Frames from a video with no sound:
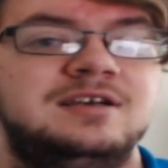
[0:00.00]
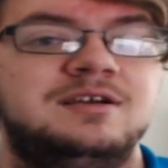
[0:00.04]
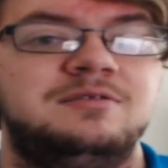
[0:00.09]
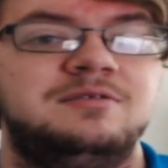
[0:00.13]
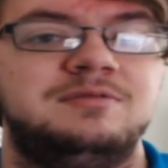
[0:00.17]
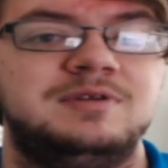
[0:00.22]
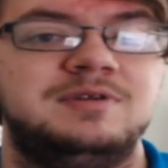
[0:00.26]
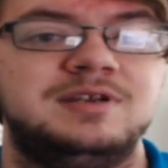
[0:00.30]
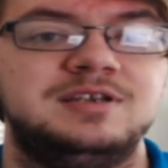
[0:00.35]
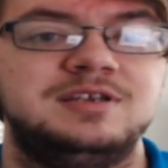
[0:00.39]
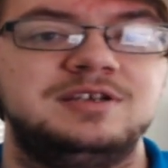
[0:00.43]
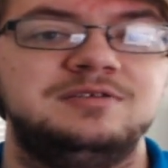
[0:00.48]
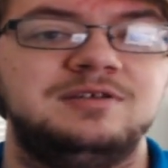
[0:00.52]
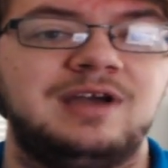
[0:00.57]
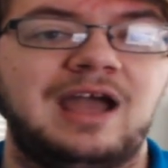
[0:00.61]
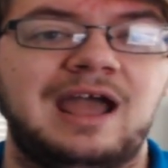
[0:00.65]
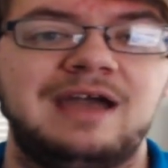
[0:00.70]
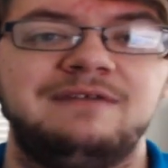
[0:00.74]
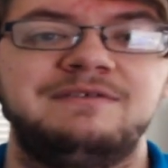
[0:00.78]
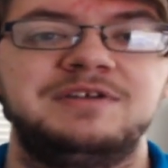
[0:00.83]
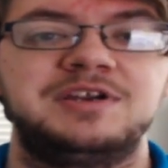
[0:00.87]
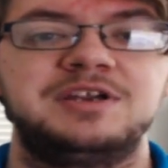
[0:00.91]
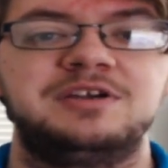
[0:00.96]
when you
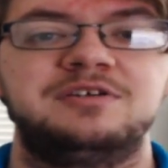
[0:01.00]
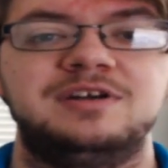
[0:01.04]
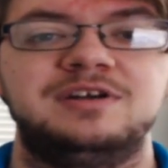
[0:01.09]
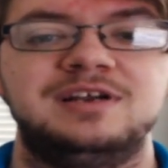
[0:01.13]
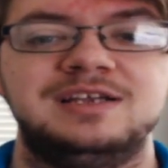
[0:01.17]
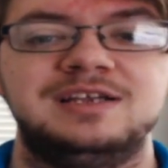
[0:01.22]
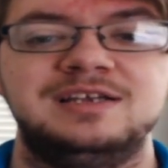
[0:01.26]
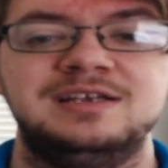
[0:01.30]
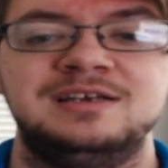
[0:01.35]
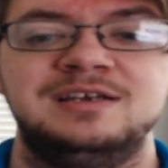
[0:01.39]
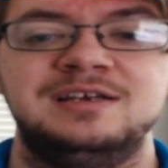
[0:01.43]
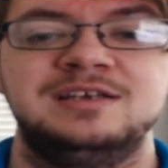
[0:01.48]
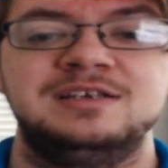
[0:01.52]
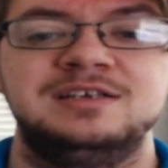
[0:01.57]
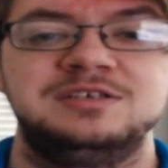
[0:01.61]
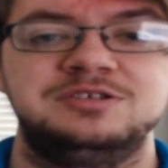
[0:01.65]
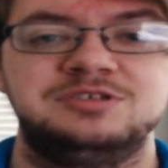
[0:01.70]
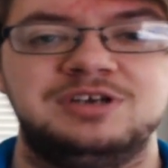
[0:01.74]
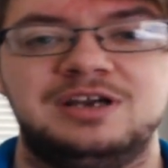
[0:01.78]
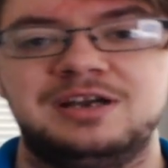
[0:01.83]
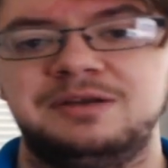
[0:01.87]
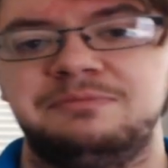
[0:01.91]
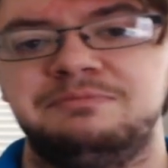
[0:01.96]
have a degree, you're
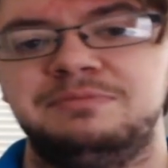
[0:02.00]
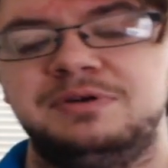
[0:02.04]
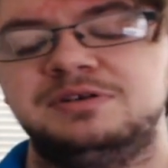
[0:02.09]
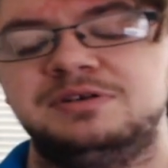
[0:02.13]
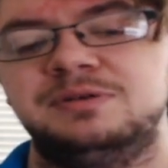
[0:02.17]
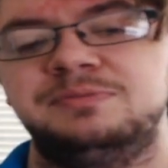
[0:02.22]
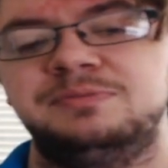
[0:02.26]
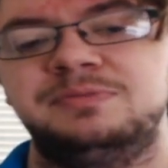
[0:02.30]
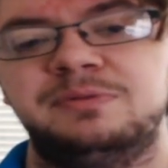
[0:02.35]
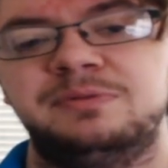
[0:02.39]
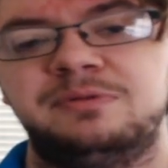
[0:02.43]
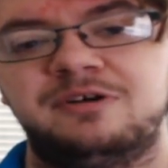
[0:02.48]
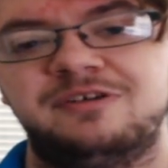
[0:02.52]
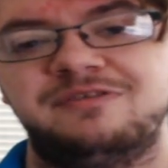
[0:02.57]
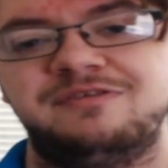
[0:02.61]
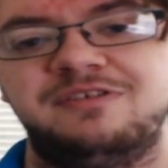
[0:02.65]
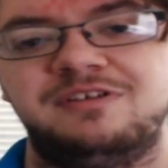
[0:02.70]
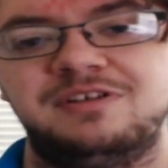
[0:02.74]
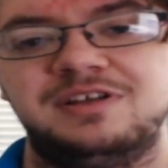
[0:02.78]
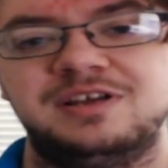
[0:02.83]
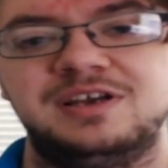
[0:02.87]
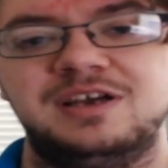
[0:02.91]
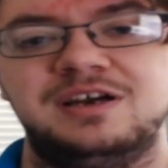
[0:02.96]
trying to build up your
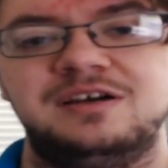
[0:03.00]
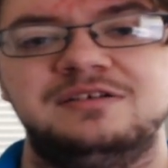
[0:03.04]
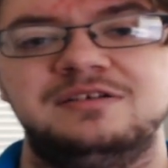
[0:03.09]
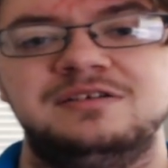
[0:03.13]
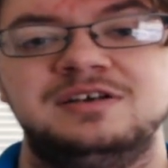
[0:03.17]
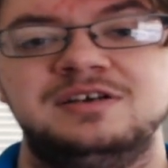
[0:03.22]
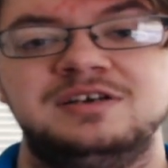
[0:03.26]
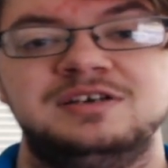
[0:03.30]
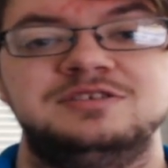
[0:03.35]
portfolio,